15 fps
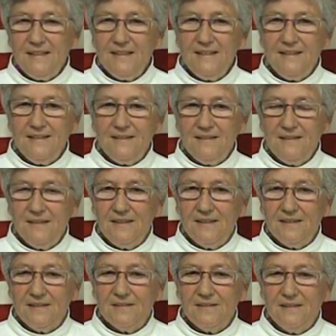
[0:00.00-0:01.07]
And
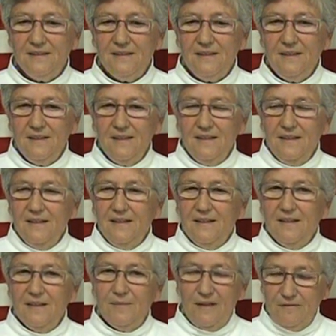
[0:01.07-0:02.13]
uh,
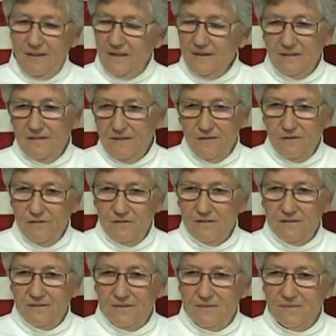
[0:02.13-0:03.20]
and my father continues
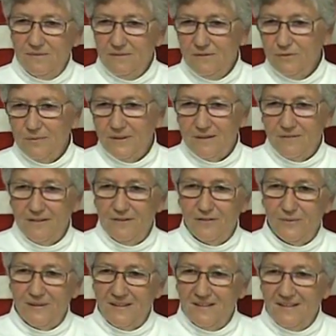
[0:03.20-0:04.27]
to do whatever he's
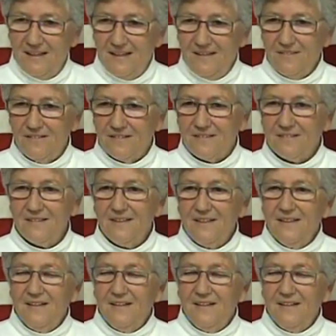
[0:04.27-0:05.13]
doing in Nyasaland.